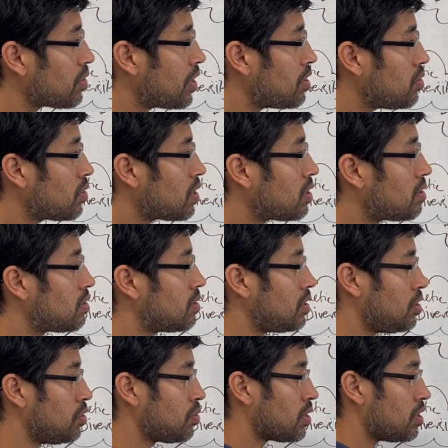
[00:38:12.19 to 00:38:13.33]
and you
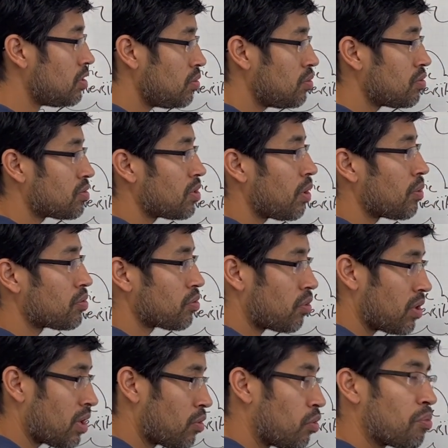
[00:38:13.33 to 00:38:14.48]
can use those or
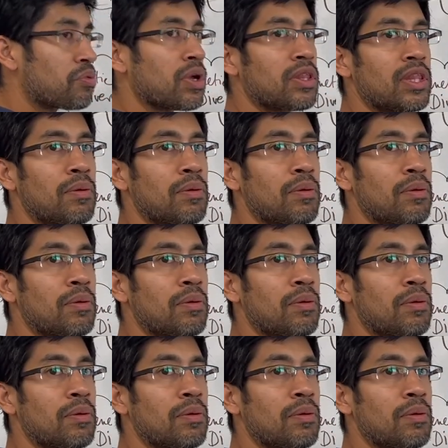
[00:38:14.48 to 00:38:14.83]
incorporate